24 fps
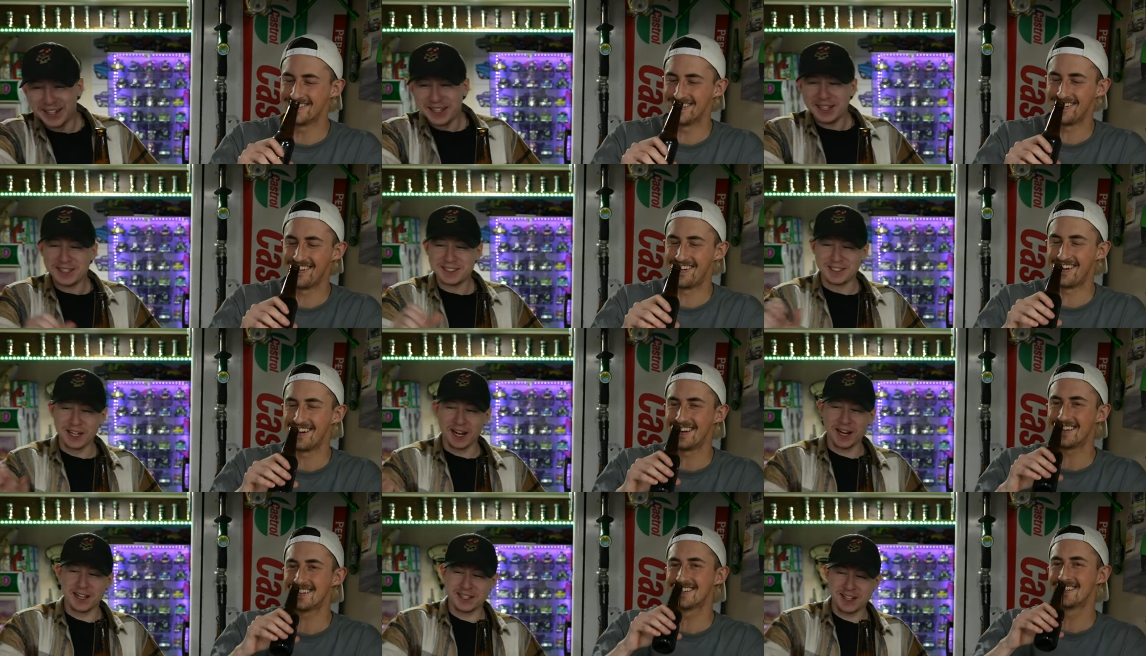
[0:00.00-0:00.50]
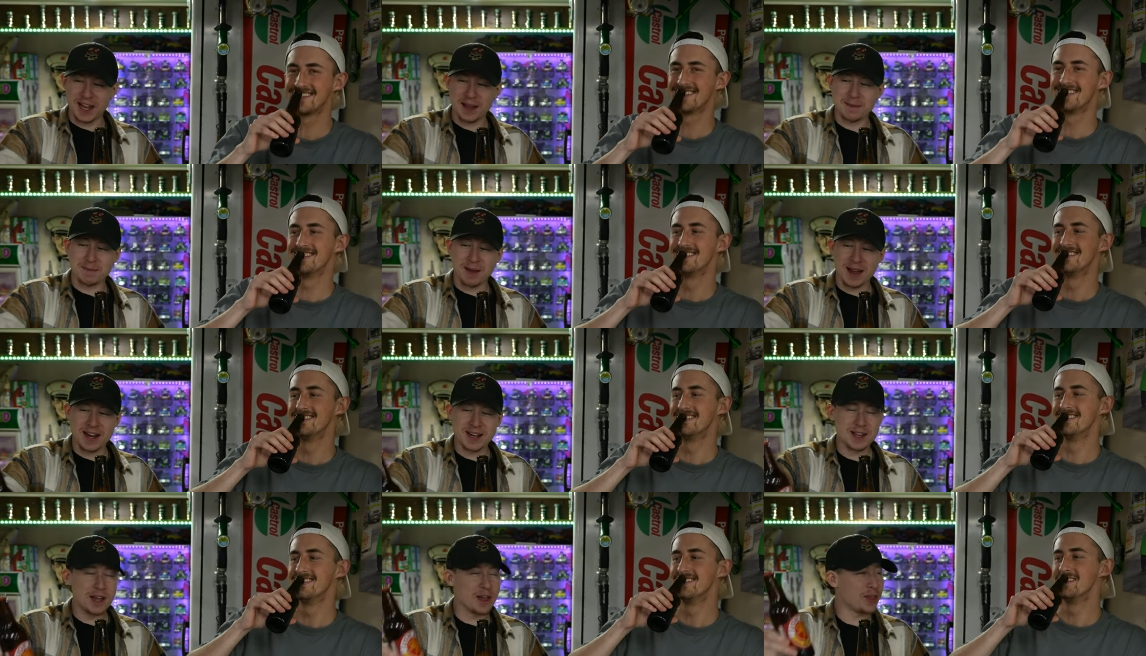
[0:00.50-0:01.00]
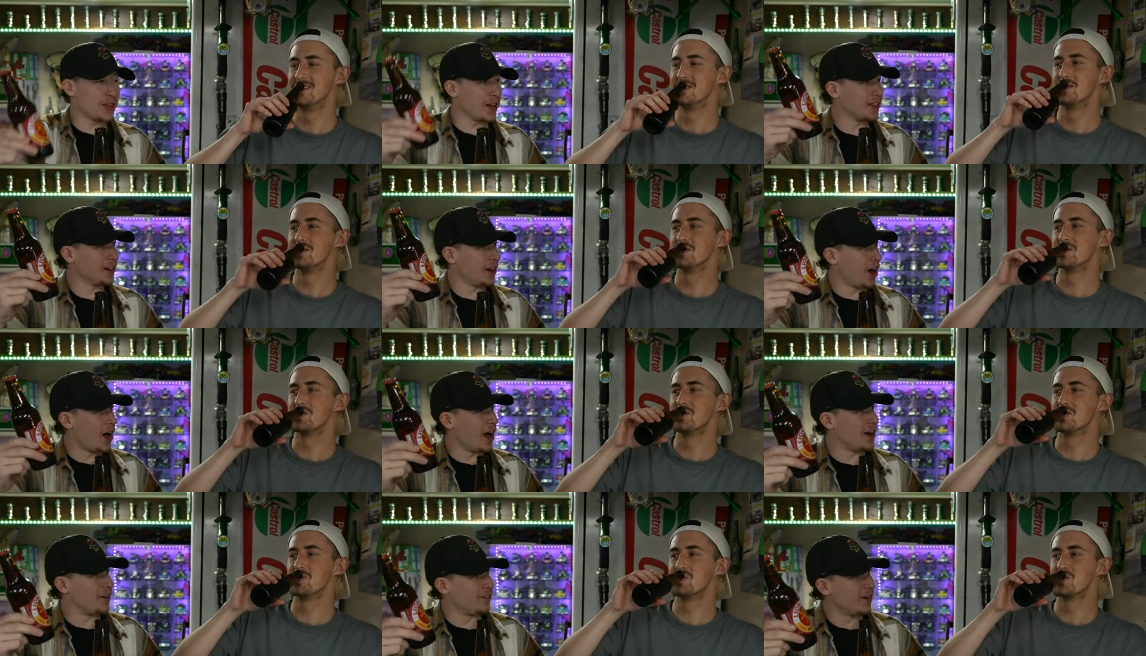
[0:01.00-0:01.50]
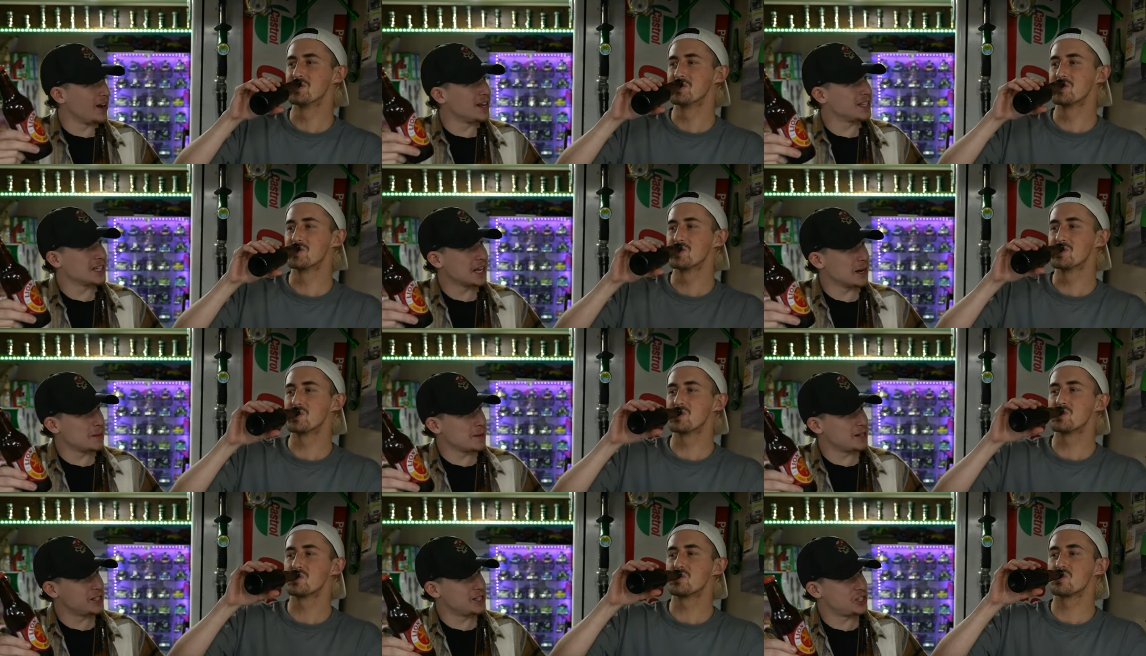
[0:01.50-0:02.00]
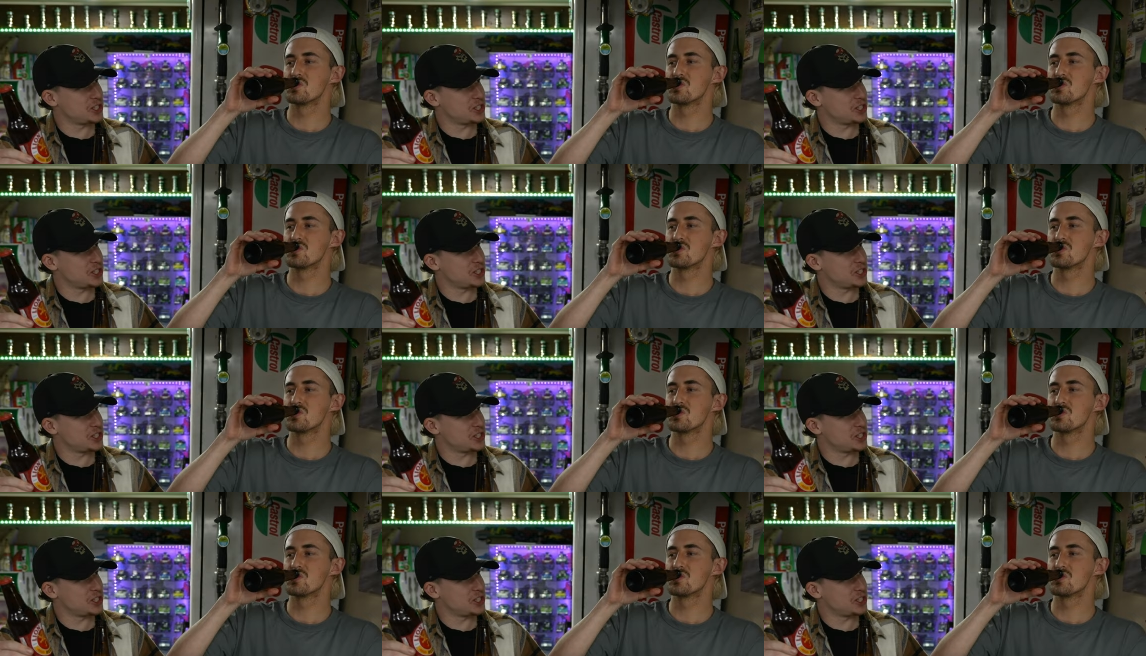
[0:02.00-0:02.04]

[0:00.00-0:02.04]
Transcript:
Speaker 1: nice. So does that mean you think Lion Red's going to be